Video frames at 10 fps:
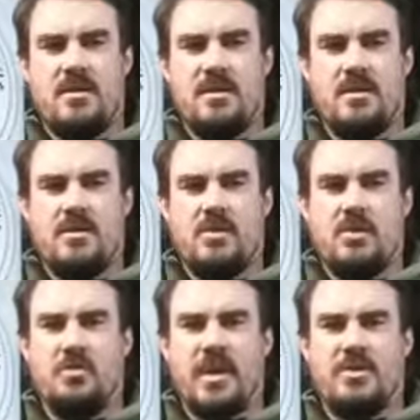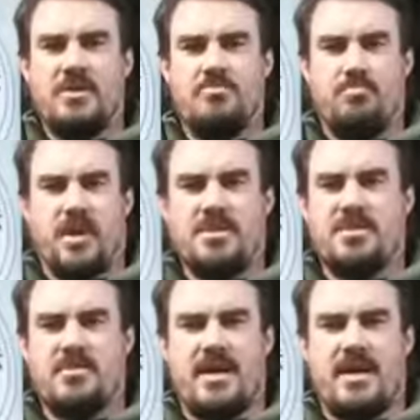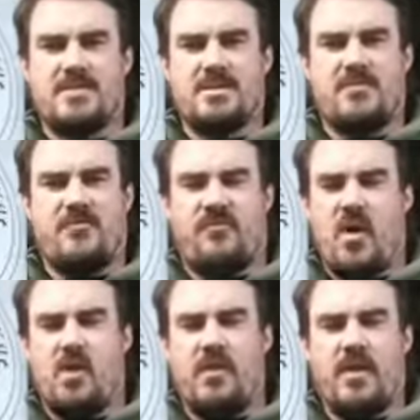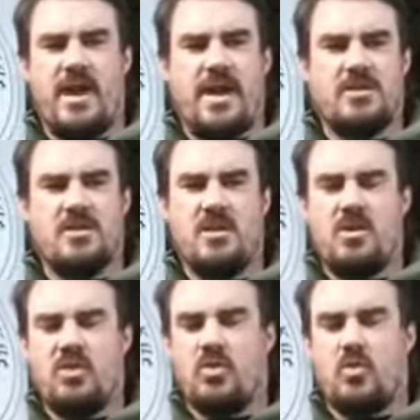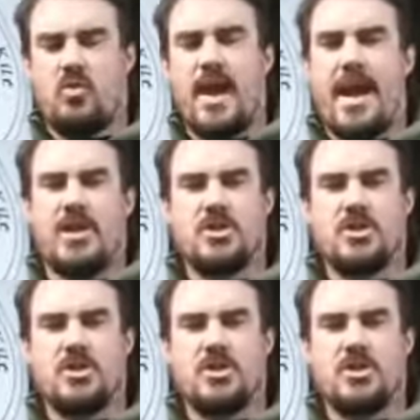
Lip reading: little babies bust their asses, fall on their heads, crash,